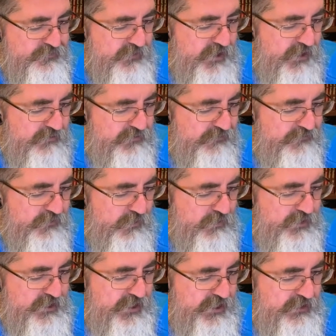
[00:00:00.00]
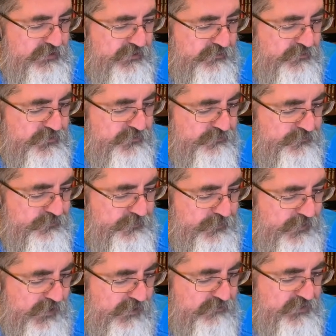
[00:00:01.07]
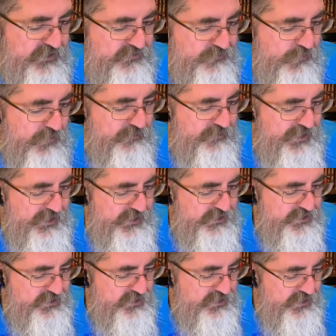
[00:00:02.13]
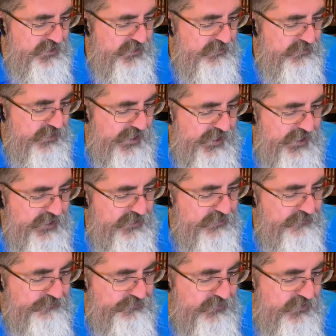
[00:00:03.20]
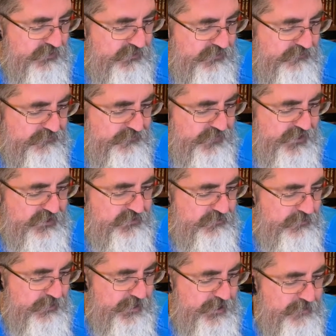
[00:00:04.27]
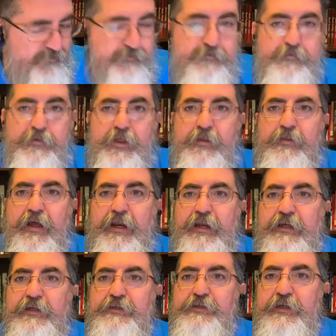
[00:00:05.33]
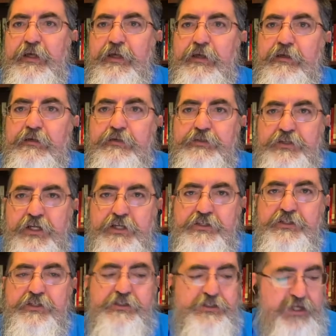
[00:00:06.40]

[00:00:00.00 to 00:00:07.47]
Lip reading: of the four kingdoms of these four beasts and the victory that is in Jesus